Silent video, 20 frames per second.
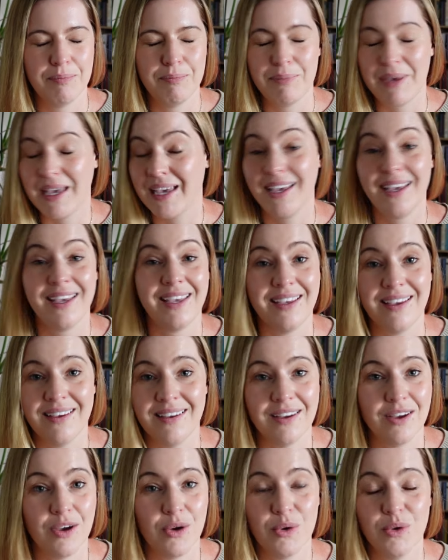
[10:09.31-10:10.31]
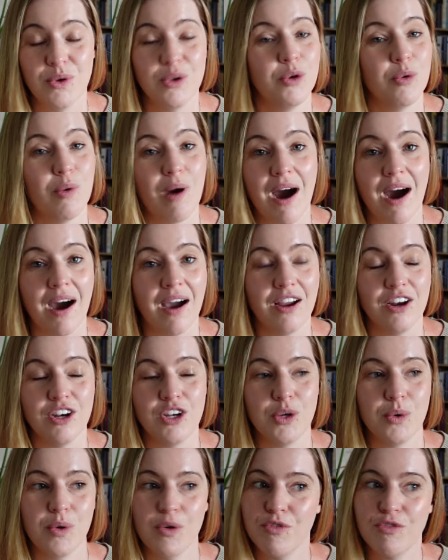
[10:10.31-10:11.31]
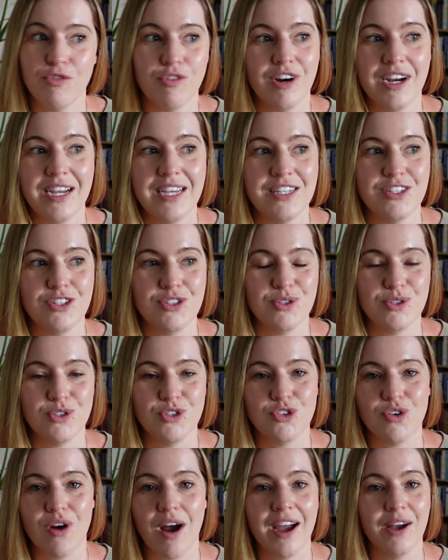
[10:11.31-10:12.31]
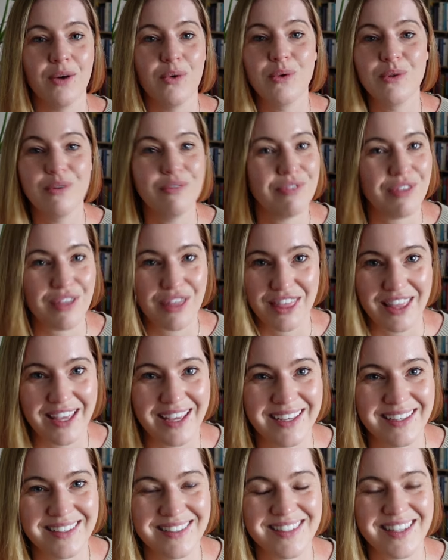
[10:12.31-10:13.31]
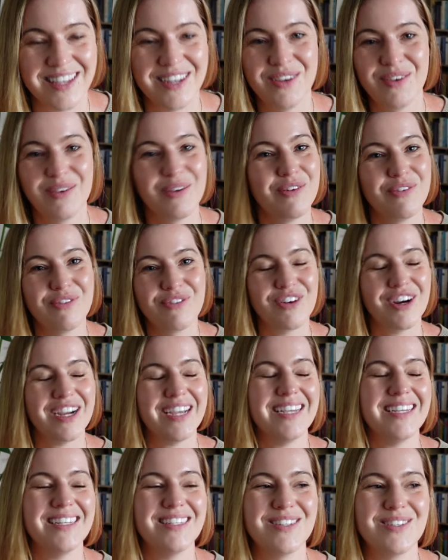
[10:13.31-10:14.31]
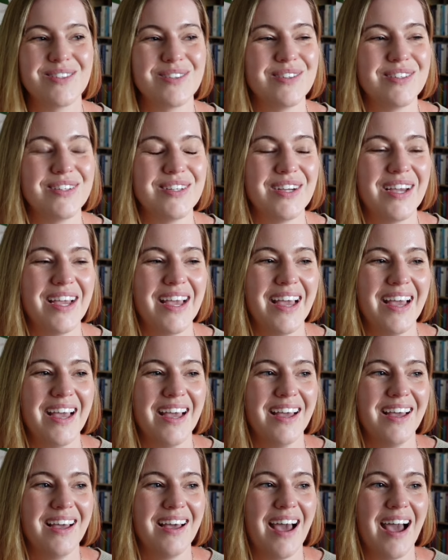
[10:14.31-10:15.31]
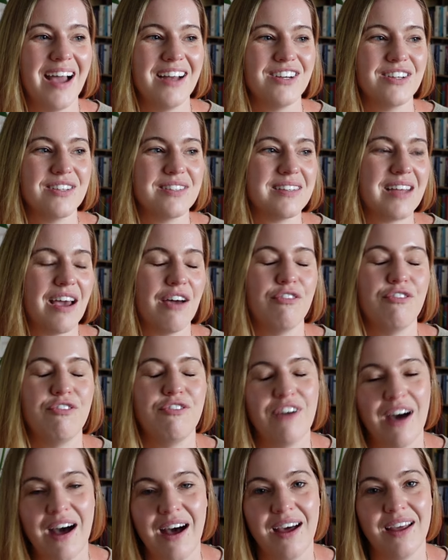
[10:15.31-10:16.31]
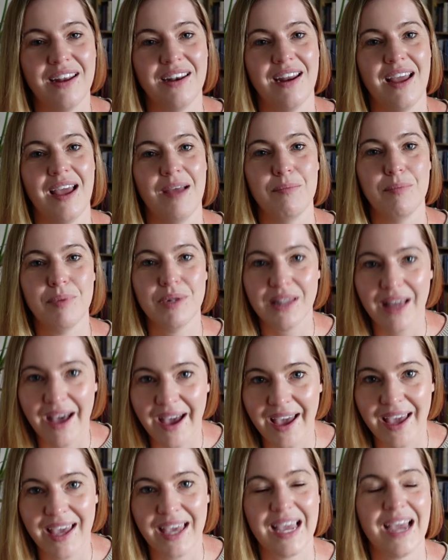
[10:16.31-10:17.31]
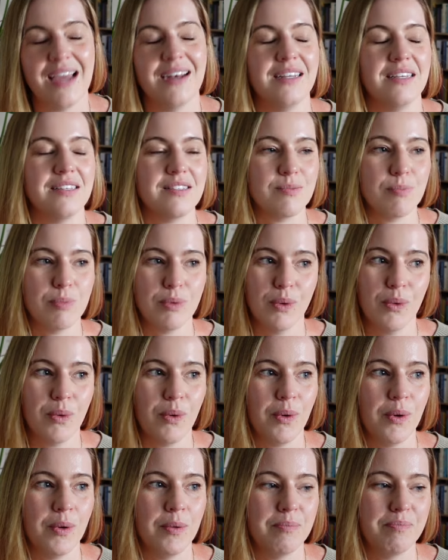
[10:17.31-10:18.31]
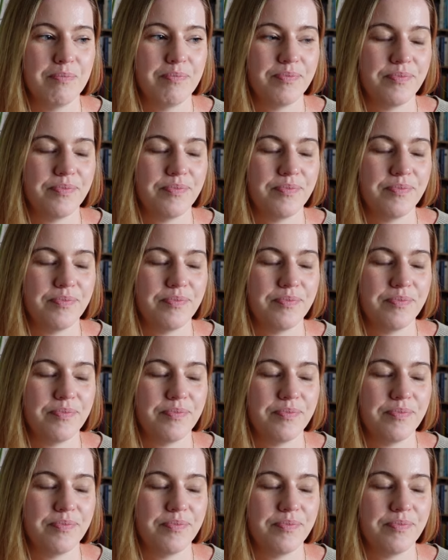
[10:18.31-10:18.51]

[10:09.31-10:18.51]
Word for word: be who you are, and you are free to try all of the things, and you are free to just have fun and play and explore.